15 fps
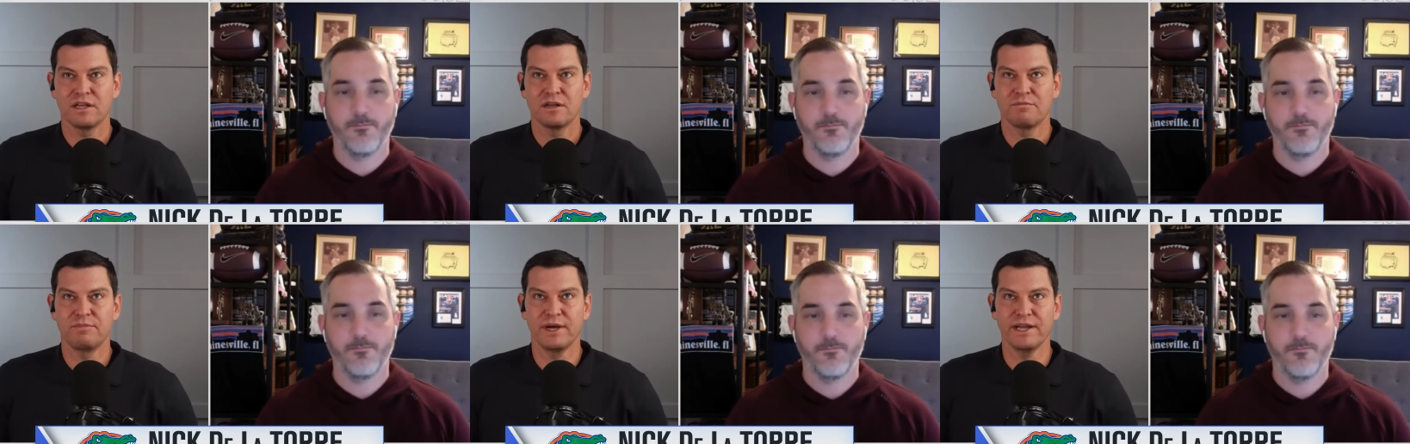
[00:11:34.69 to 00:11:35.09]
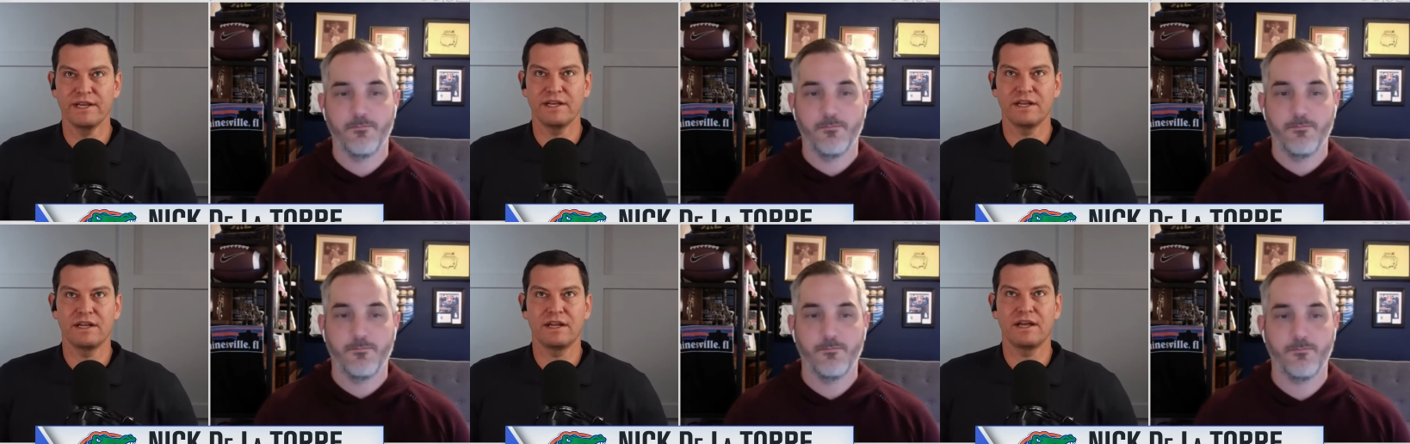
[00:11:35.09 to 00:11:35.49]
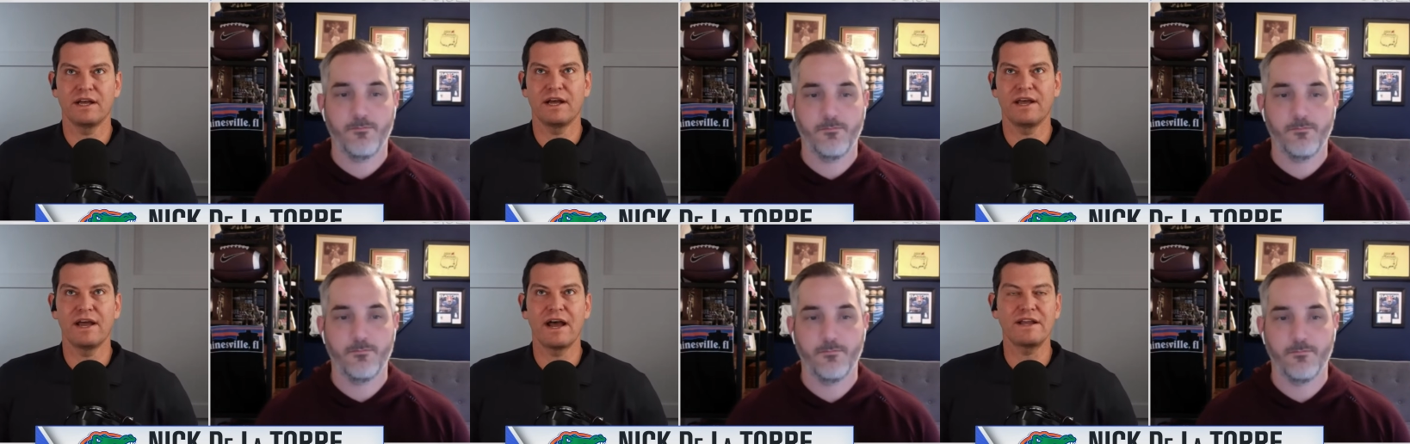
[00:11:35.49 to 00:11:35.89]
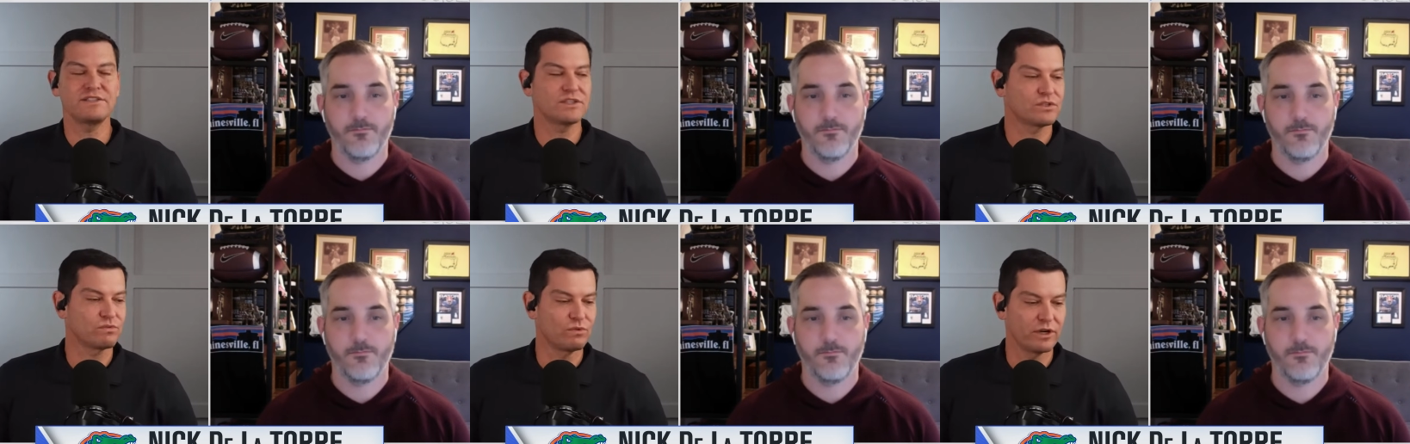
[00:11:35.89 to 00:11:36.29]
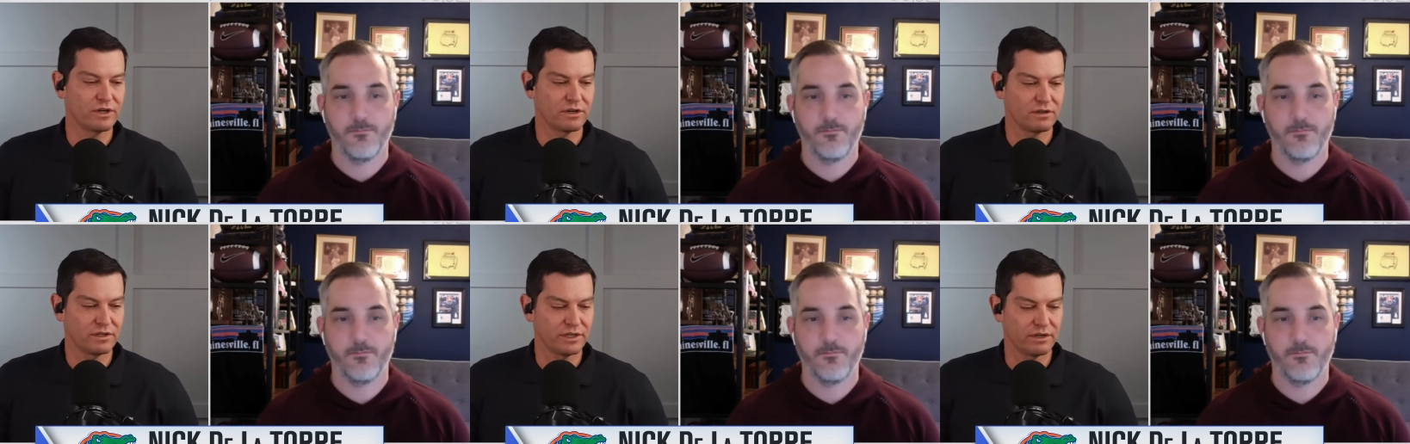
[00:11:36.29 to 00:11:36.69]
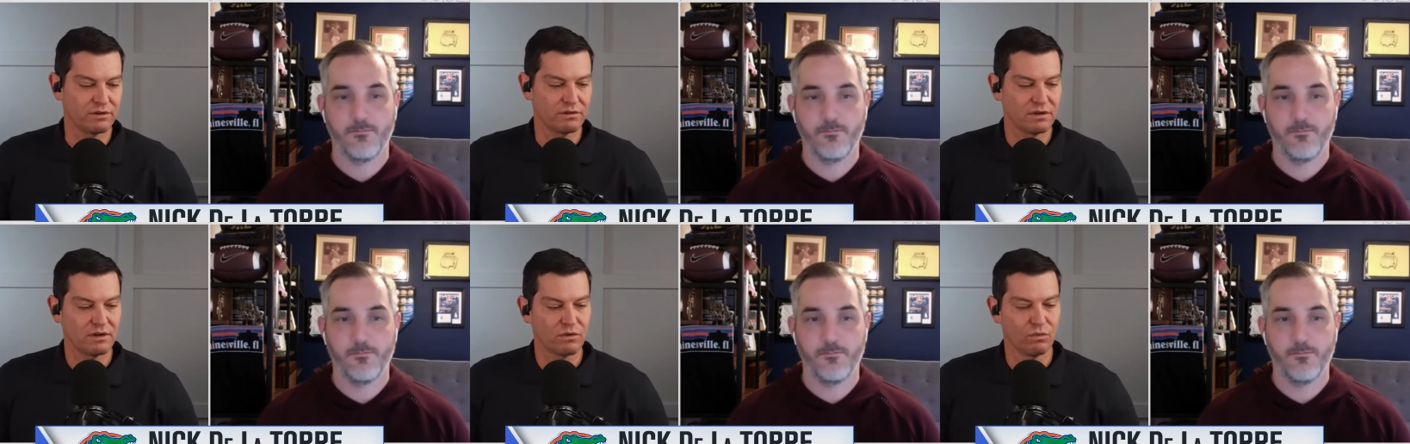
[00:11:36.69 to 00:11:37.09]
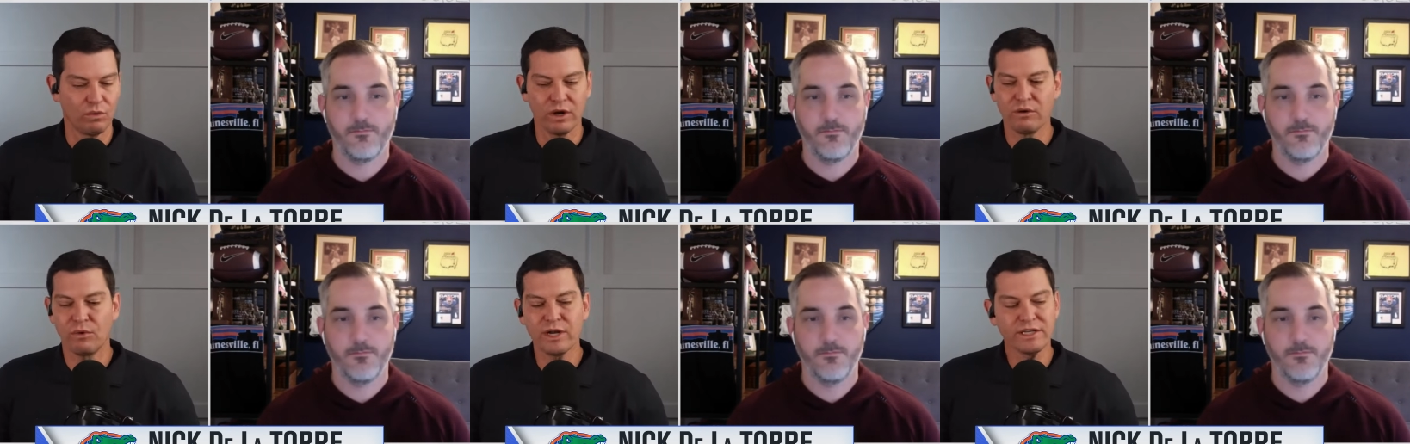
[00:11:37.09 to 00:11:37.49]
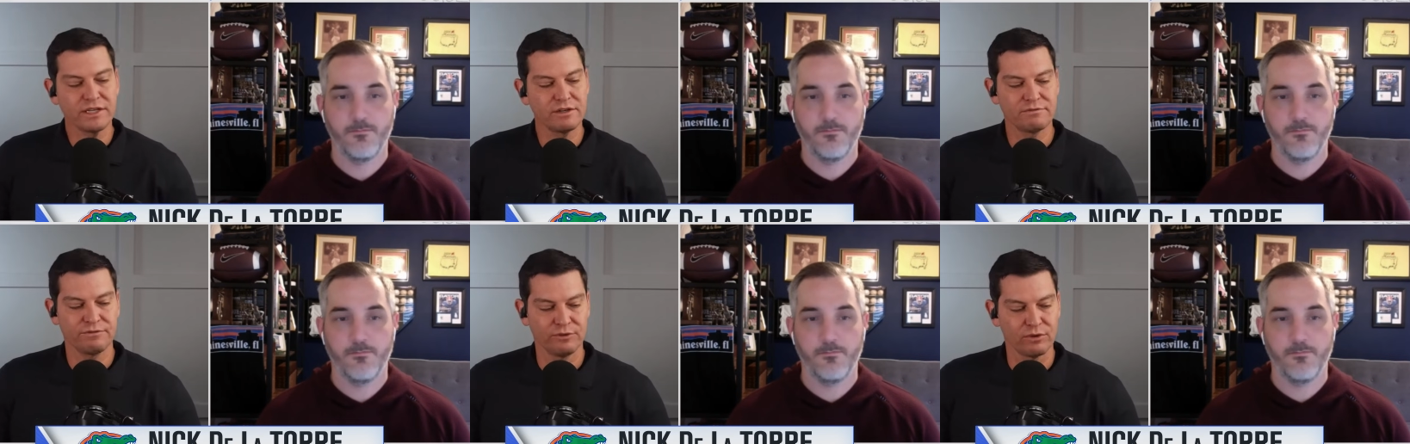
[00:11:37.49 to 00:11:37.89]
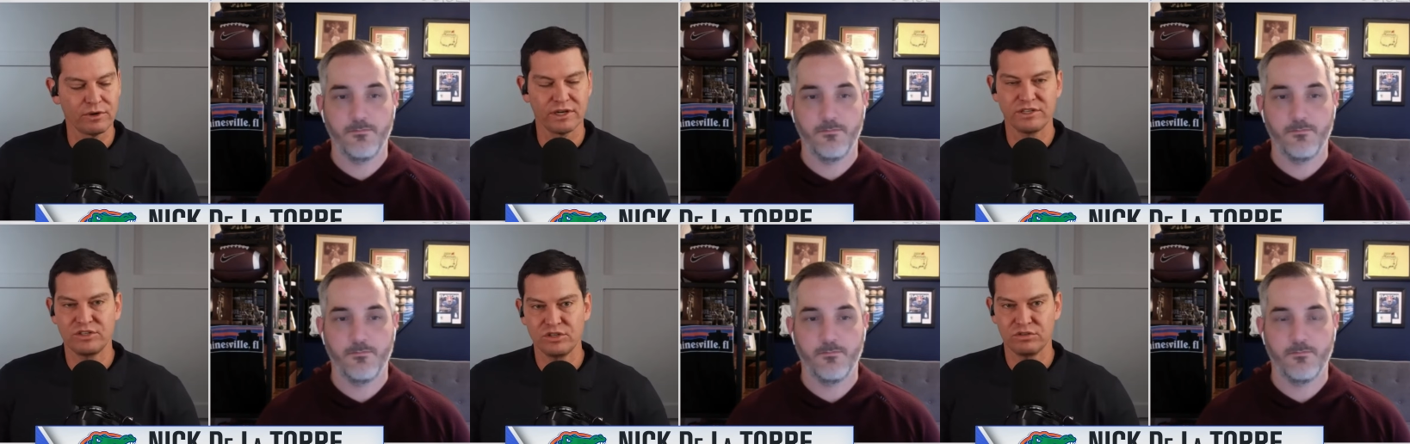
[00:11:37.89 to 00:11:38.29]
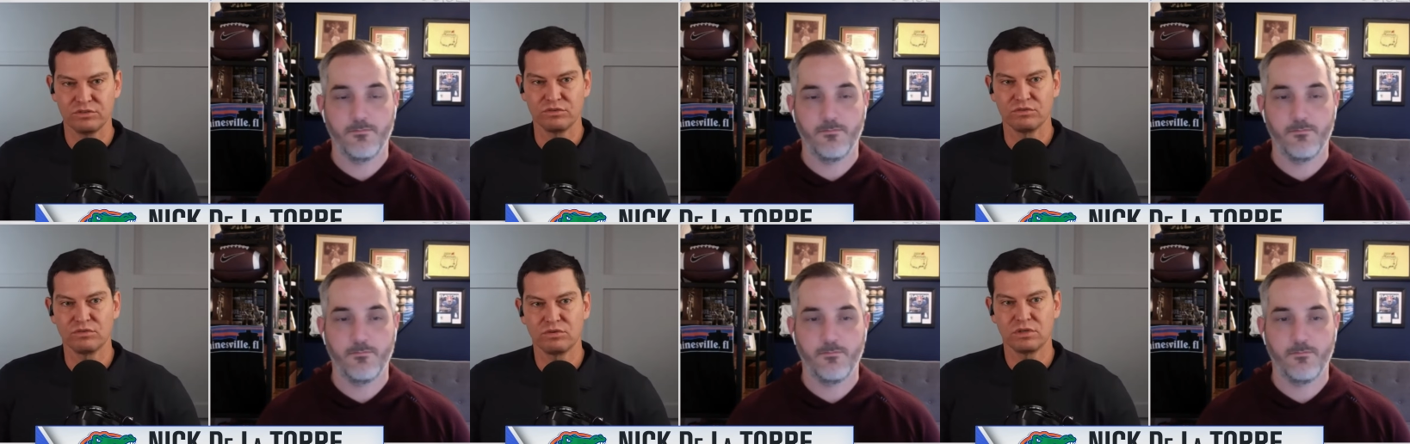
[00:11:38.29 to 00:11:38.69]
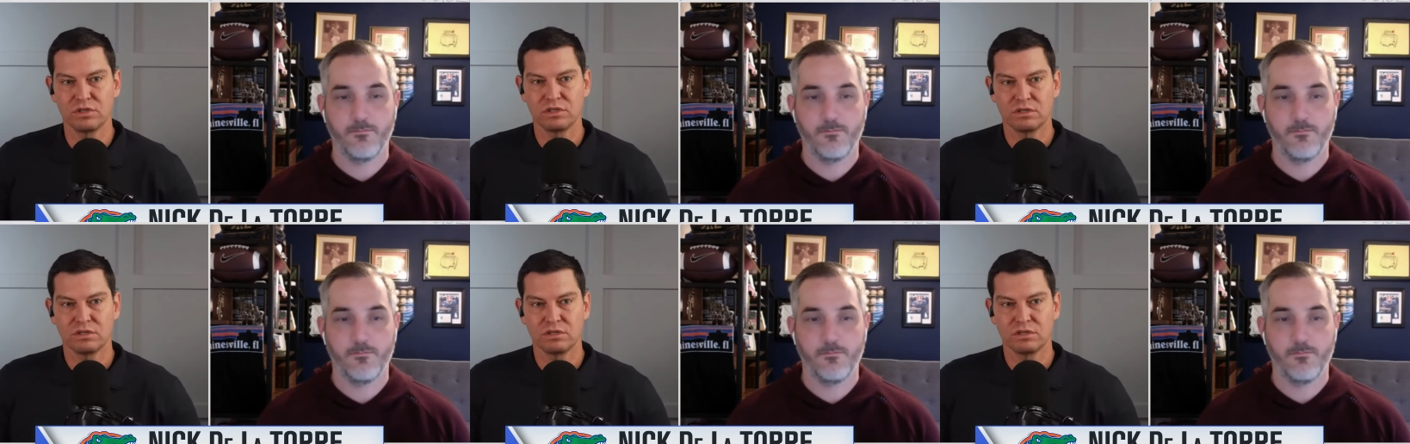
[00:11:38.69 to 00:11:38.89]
Speaker 1: But I, I just wonder, you know, what what can Florida do?